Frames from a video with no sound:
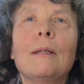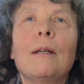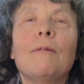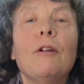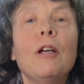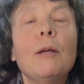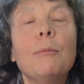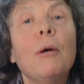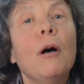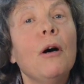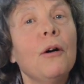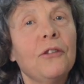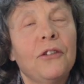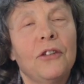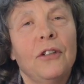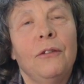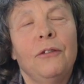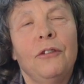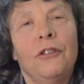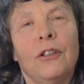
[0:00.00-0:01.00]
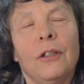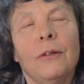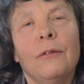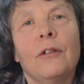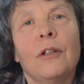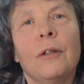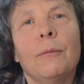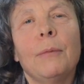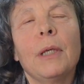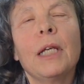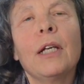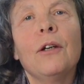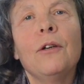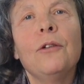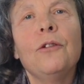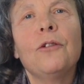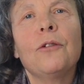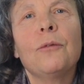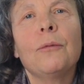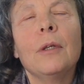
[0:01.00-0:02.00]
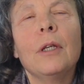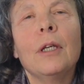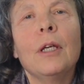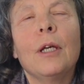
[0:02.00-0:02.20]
very positive shift, because